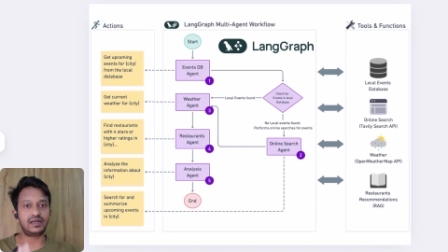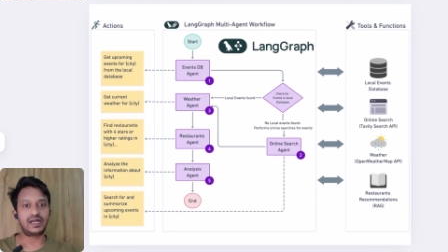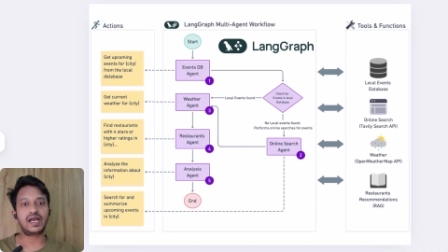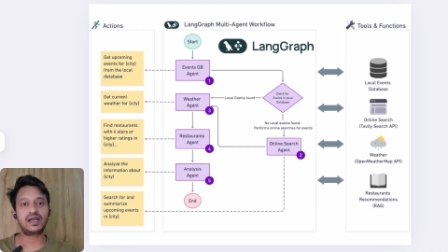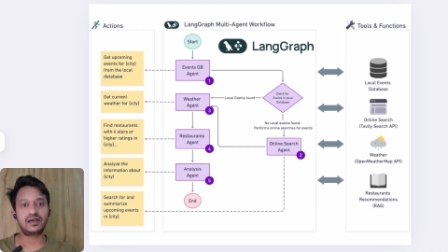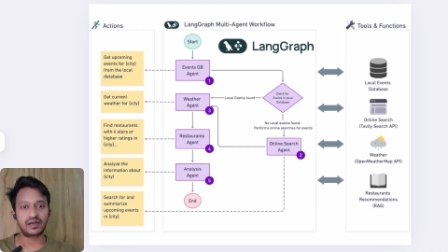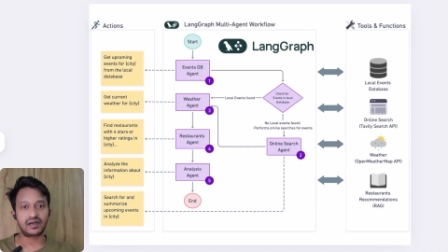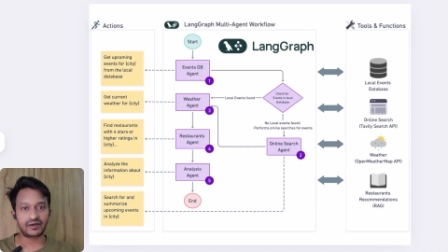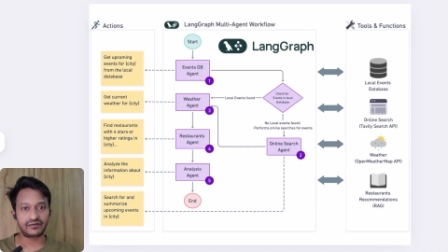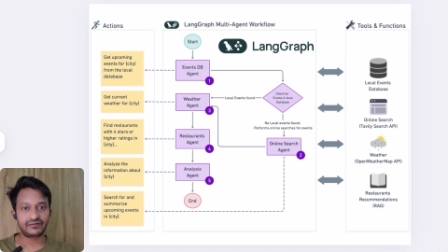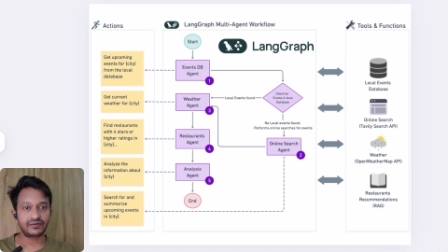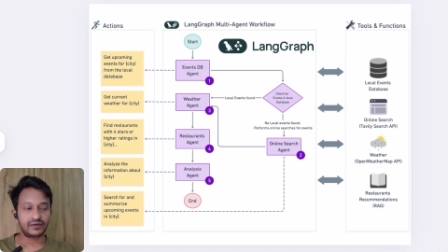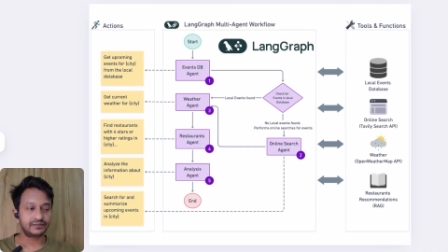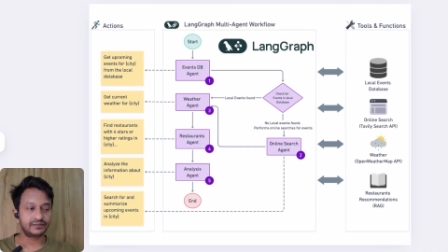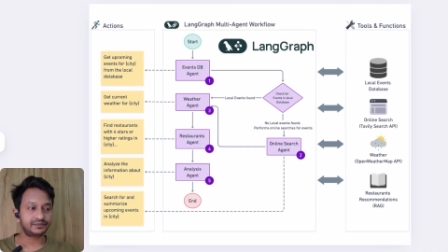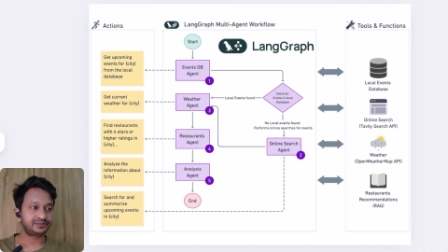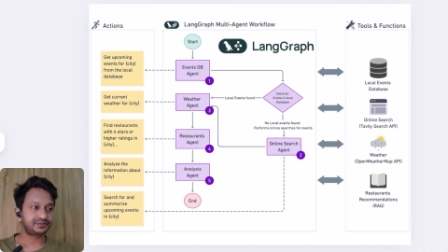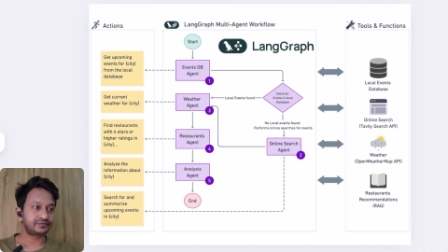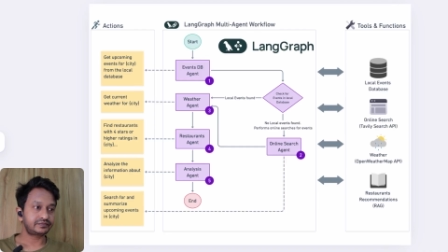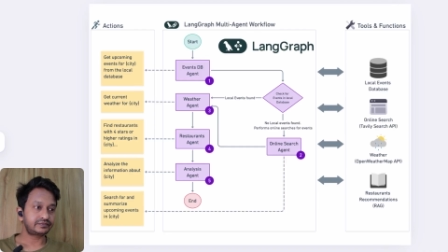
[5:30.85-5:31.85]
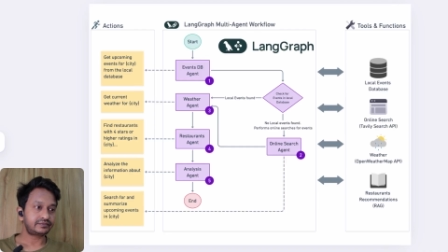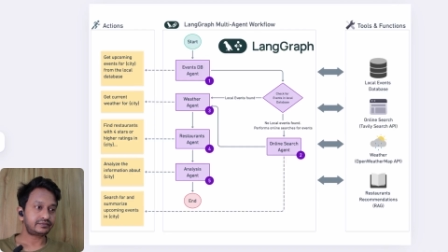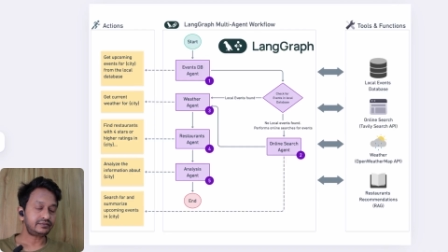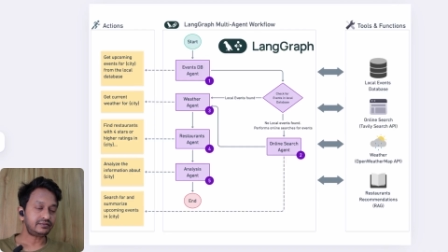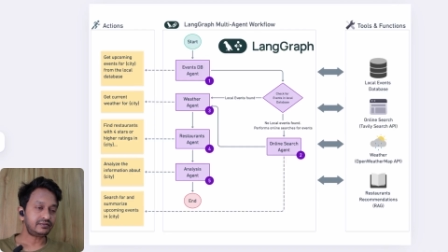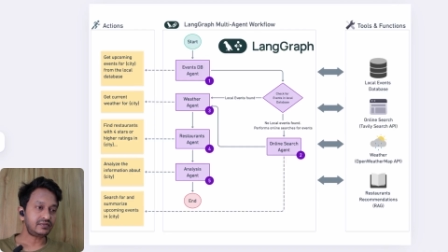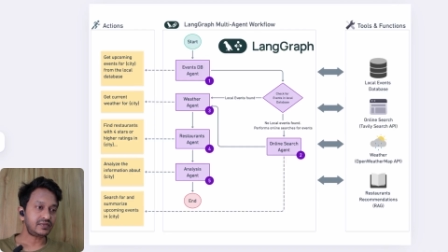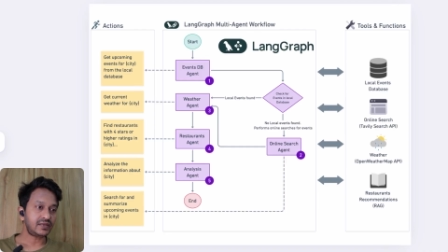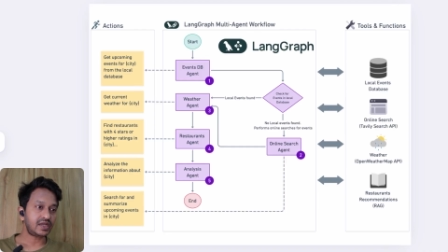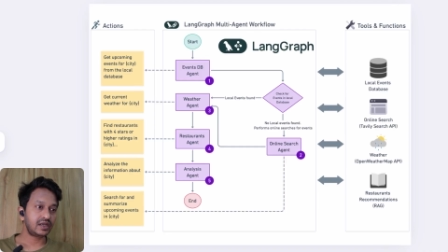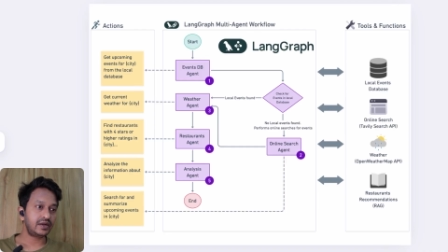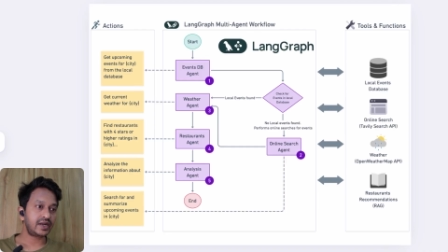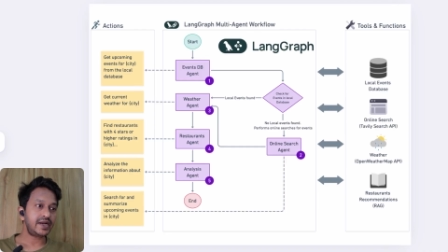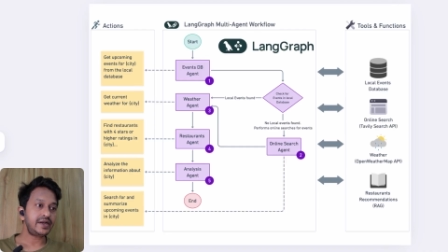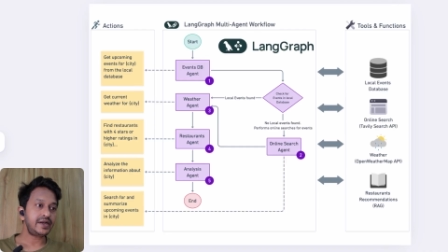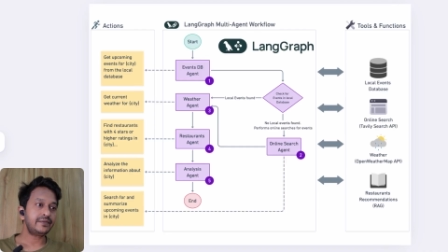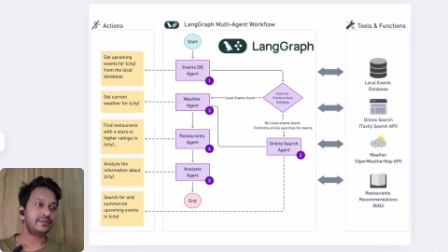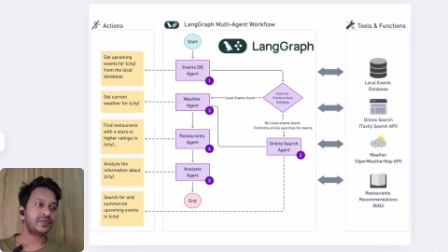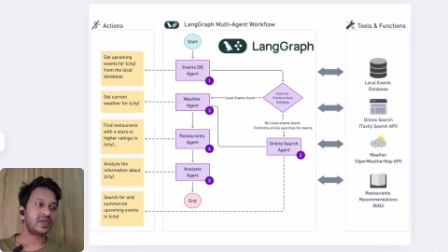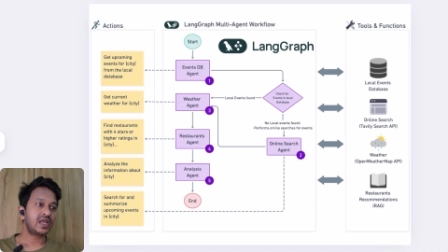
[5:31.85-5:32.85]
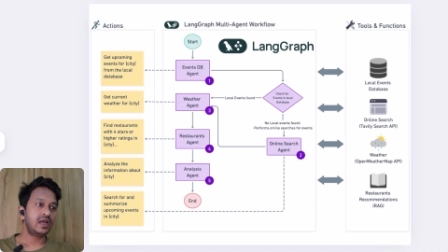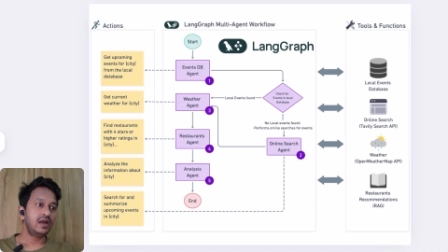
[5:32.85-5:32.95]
langgraph right